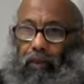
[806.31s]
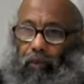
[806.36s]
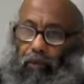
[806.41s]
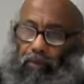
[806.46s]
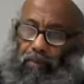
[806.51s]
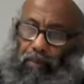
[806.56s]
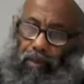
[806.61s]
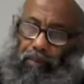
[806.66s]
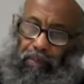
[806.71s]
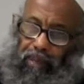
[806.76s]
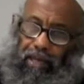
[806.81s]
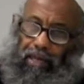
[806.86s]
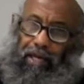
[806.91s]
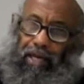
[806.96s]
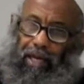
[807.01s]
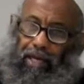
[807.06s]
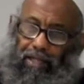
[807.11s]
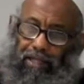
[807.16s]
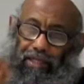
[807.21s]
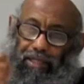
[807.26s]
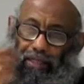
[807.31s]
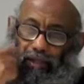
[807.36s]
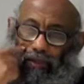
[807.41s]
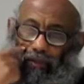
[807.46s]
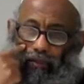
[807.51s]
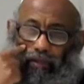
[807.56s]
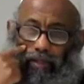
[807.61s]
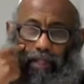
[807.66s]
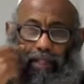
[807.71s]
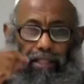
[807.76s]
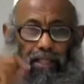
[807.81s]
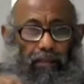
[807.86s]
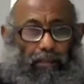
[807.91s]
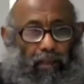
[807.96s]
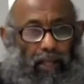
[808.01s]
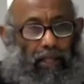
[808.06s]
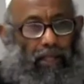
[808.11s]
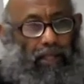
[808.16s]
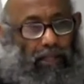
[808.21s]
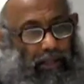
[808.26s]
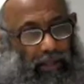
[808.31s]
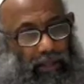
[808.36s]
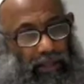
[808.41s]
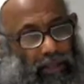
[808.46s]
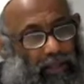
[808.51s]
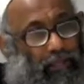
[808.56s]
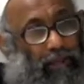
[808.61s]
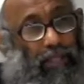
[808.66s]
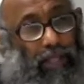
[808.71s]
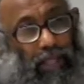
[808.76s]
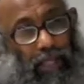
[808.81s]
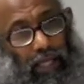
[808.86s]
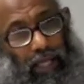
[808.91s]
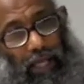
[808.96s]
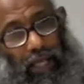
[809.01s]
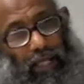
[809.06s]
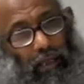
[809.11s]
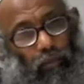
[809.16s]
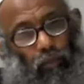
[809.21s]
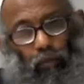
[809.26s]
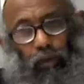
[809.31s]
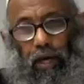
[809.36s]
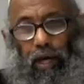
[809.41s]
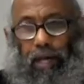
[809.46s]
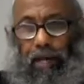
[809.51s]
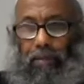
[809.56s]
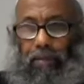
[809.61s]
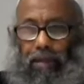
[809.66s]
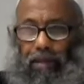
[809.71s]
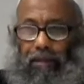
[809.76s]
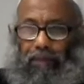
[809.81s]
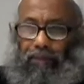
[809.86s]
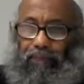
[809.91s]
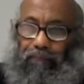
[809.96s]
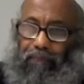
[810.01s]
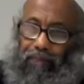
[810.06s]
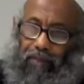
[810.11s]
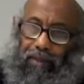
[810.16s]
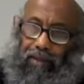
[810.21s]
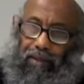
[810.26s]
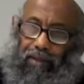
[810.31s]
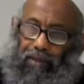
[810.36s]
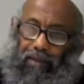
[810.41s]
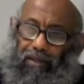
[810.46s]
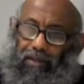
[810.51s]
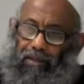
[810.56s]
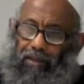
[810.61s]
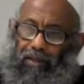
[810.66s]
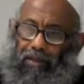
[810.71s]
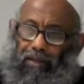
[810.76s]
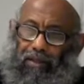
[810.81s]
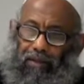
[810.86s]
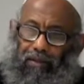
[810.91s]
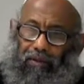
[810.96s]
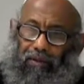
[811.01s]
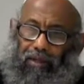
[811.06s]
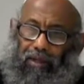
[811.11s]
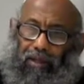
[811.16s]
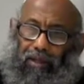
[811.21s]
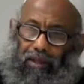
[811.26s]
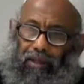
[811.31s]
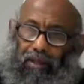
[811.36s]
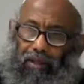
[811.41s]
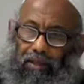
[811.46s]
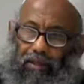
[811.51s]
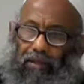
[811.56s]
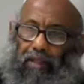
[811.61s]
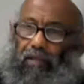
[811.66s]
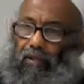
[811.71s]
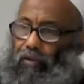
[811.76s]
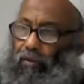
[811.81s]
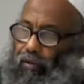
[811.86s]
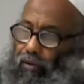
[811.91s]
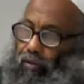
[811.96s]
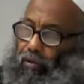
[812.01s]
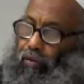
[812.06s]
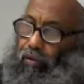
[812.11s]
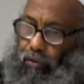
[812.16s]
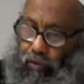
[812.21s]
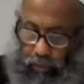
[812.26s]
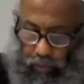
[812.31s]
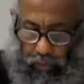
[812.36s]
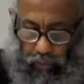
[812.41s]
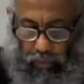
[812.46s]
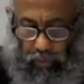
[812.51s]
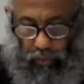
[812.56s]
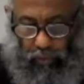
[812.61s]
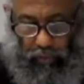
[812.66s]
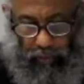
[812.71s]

would be penalized, or there is a penalty, especially like in mudaraba. Okay, just to